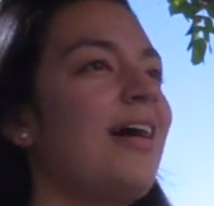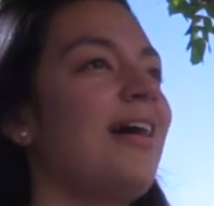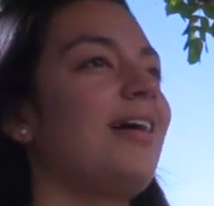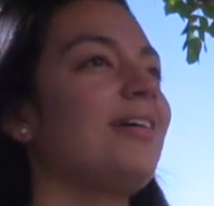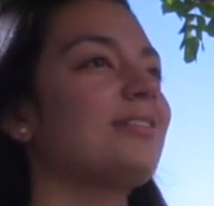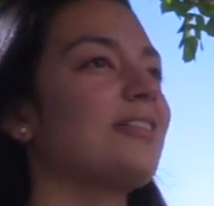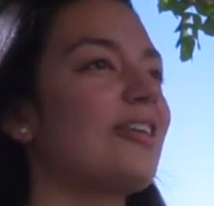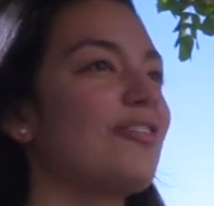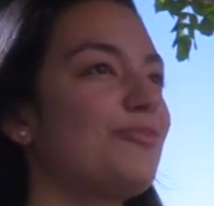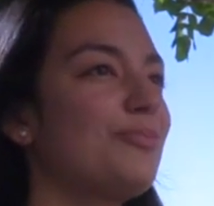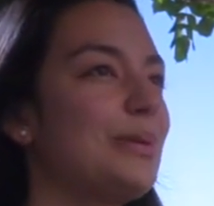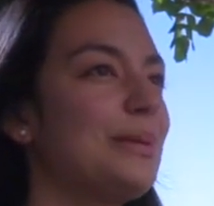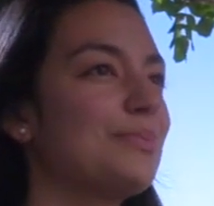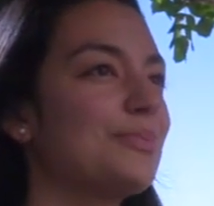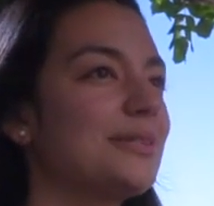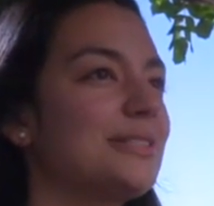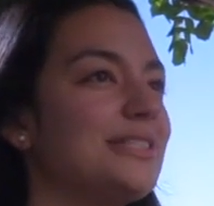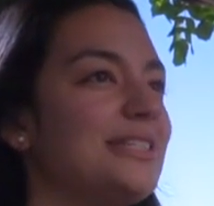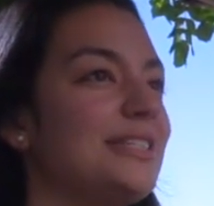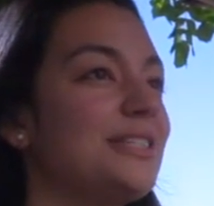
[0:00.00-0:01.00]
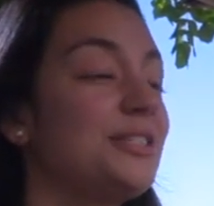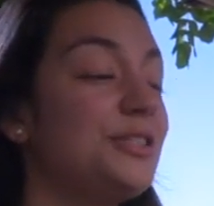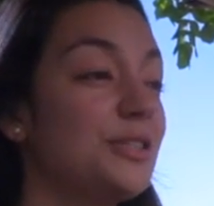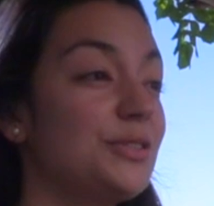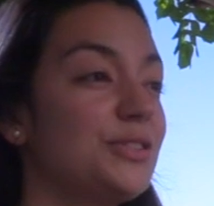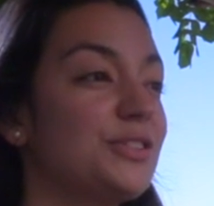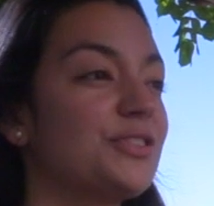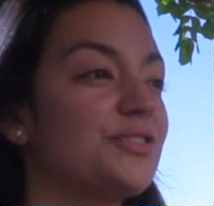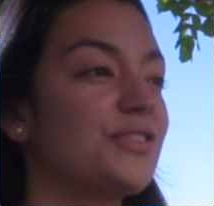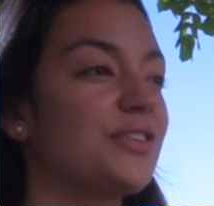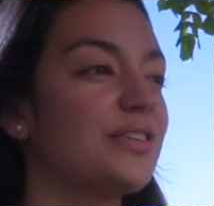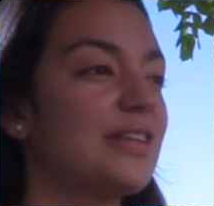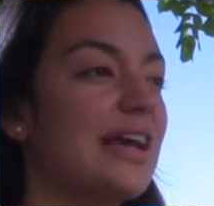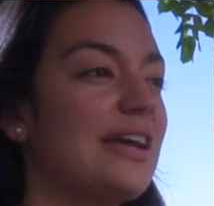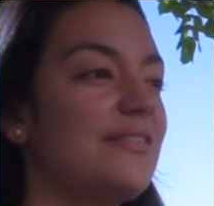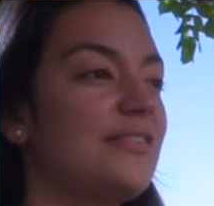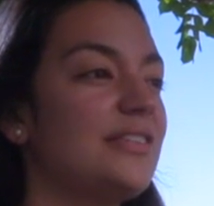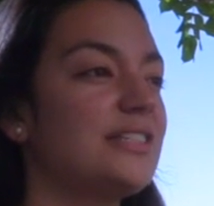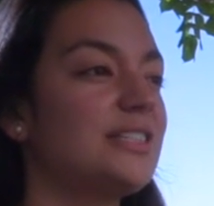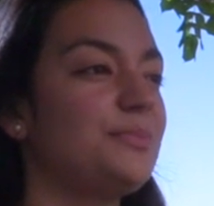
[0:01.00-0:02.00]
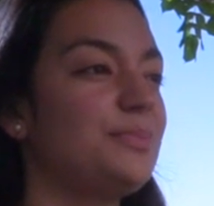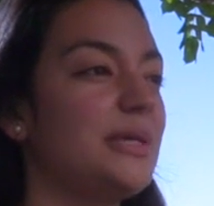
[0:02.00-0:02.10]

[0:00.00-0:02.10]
A lot of people see Students for Life as